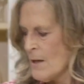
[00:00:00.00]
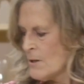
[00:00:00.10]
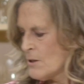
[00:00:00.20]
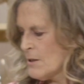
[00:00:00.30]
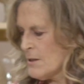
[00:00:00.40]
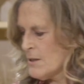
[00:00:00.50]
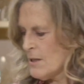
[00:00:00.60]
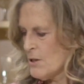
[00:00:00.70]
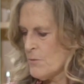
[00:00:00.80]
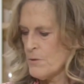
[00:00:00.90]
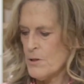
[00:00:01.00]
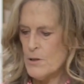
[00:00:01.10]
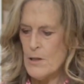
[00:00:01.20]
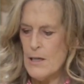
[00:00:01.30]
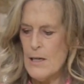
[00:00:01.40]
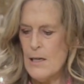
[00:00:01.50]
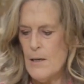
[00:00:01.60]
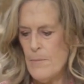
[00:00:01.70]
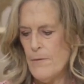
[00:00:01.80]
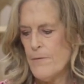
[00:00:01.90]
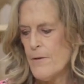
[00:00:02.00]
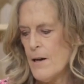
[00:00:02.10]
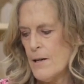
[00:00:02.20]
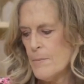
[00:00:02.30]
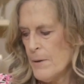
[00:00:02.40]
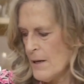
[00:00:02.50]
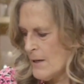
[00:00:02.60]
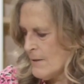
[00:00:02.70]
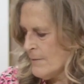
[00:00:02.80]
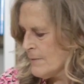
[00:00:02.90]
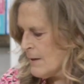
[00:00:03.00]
To this dish, we're just going to heat up a frying pan,